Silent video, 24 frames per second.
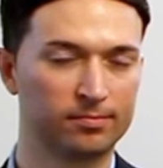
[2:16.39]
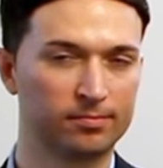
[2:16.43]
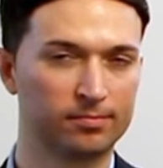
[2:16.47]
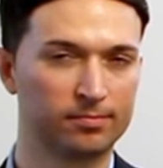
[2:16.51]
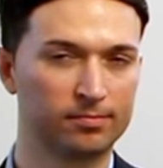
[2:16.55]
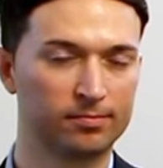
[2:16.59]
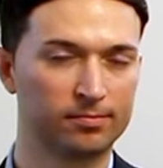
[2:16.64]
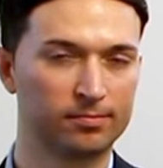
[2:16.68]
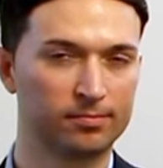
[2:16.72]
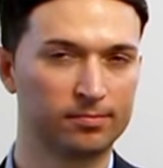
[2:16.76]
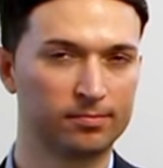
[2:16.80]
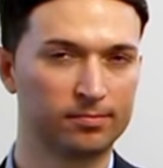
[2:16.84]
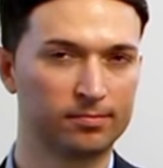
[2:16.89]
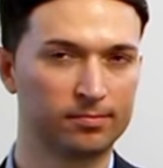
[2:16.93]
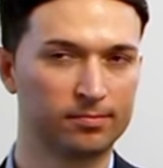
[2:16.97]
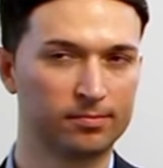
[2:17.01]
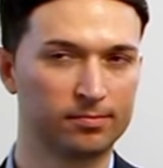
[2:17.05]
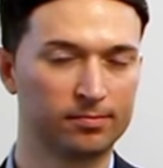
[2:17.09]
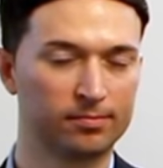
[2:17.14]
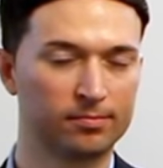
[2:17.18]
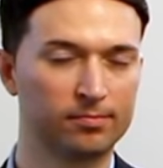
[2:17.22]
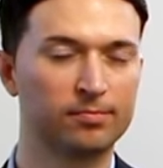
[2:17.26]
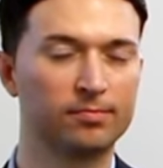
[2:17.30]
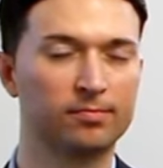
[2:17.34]

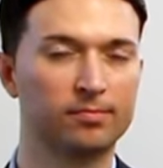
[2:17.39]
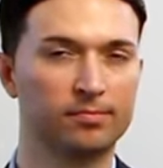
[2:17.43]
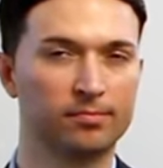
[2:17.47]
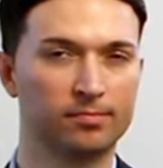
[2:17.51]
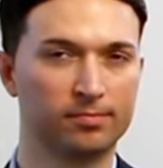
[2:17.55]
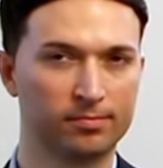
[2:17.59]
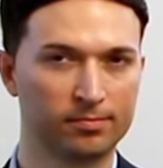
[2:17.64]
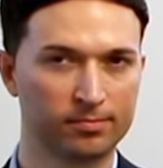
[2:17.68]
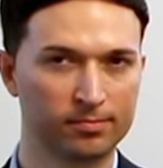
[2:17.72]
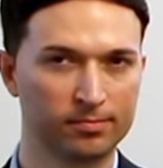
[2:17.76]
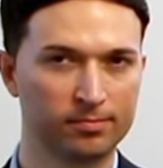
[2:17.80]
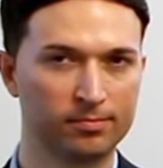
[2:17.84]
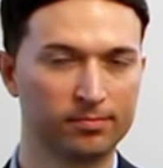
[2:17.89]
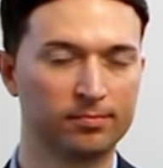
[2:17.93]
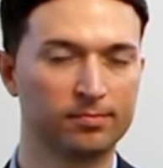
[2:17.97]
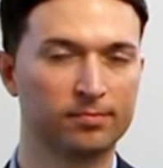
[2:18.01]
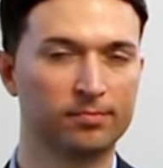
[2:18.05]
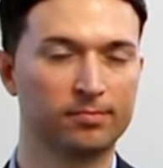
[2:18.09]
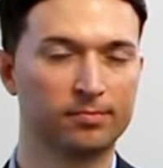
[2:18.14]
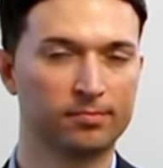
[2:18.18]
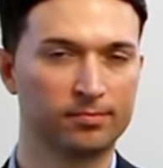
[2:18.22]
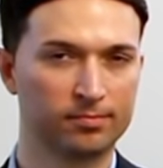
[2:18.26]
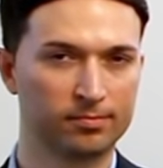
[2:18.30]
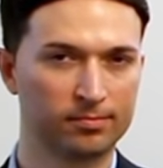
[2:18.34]

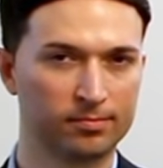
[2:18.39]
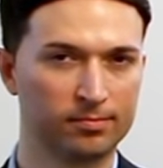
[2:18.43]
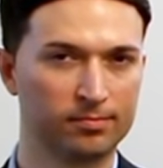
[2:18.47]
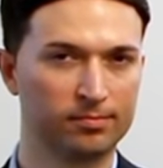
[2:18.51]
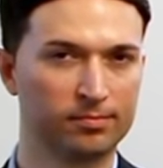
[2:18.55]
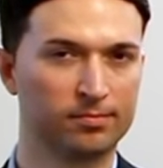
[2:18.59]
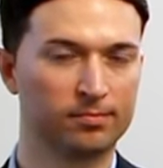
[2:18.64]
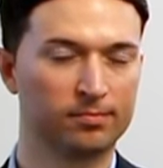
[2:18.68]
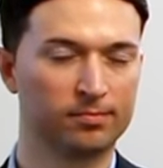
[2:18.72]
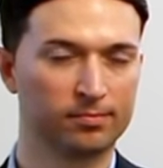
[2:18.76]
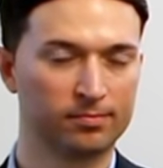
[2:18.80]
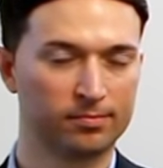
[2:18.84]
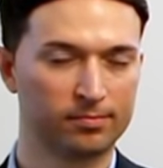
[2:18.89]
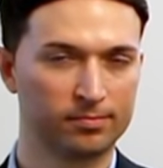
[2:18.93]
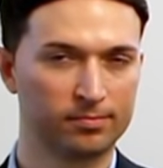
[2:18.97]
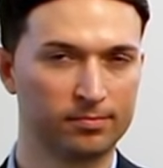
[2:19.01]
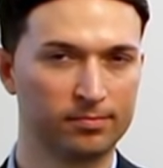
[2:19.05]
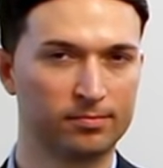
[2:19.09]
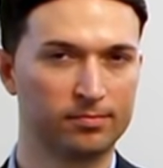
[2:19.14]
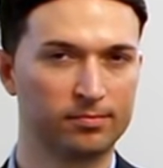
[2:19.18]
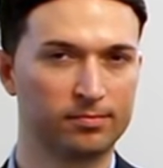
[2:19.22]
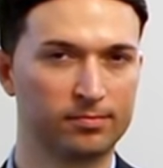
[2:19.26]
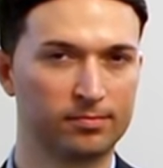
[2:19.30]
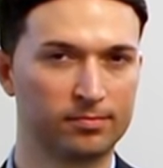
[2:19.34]

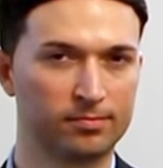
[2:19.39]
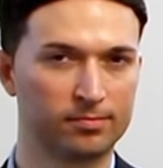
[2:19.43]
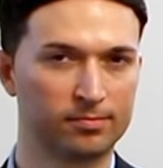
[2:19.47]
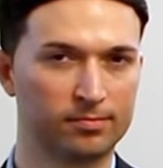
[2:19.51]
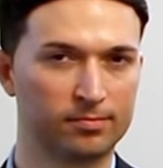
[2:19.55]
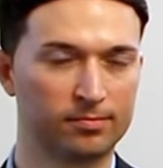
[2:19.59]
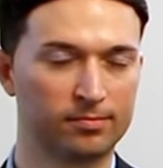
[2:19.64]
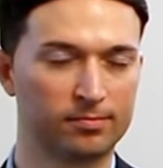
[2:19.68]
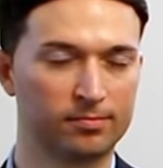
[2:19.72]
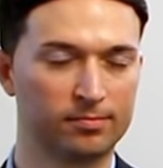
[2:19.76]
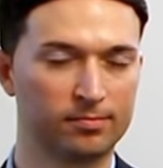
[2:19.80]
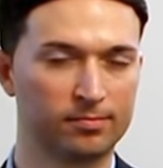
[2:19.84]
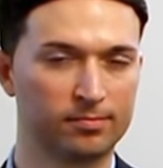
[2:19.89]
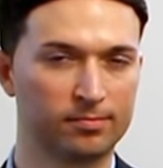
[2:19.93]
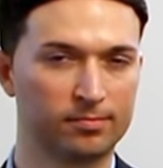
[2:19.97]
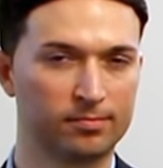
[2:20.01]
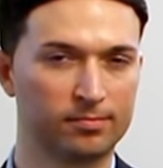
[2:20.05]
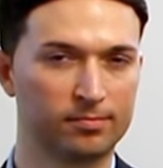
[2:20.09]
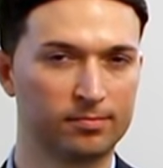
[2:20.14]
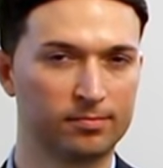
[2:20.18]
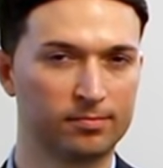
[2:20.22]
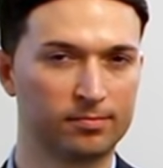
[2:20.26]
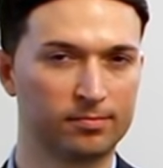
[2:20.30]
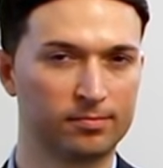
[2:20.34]

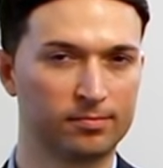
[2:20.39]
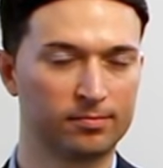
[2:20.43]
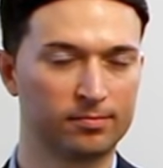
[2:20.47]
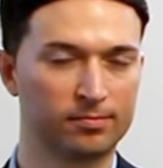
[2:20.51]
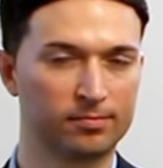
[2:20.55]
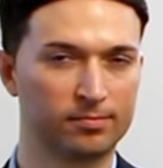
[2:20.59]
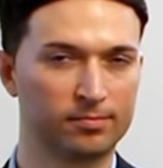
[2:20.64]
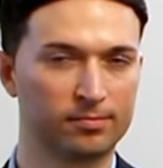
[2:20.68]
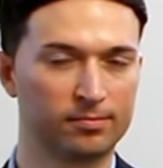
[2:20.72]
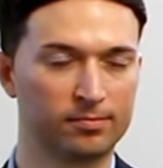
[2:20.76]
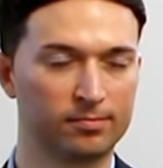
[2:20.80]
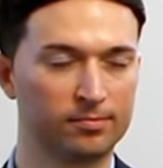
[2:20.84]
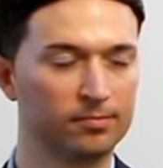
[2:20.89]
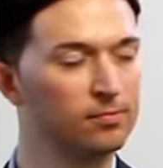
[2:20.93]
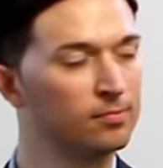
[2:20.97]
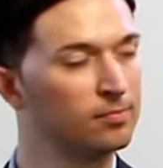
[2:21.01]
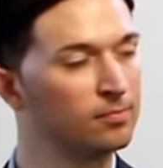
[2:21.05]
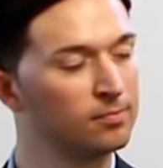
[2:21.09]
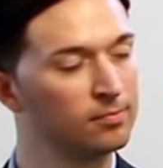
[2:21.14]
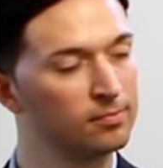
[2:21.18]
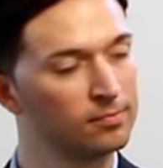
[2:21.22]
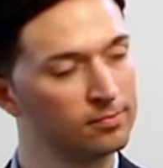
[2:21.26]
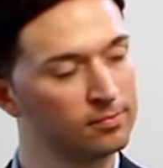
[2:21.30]
This person isn't speaking.